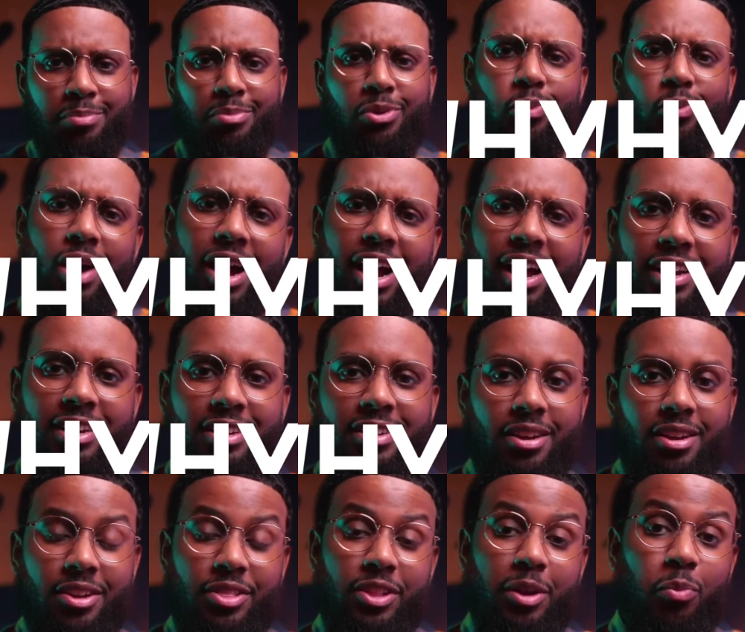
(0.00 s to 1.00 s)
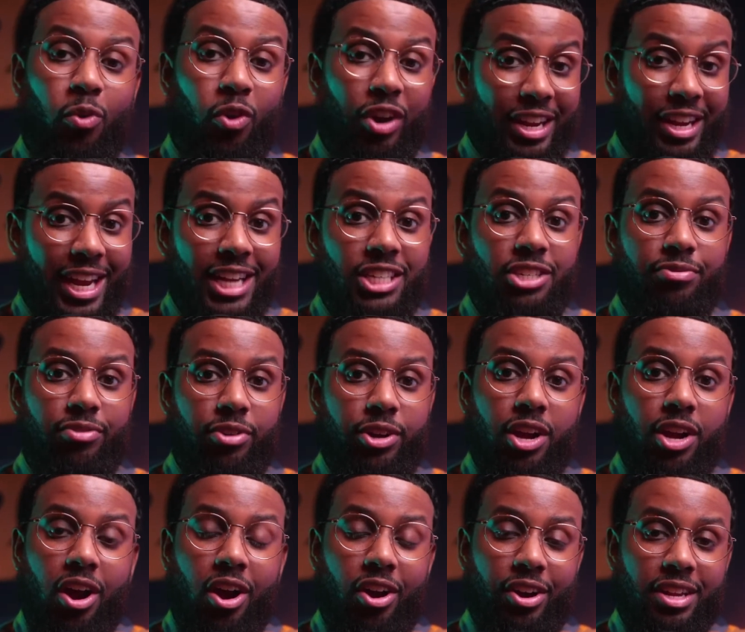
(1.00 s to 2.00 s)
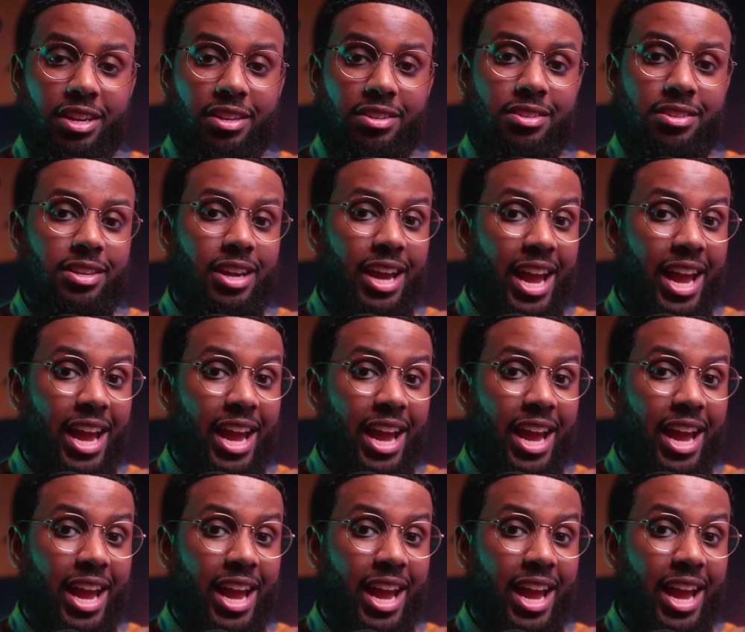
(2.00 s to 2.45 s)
But why? They're more engaging for your audience,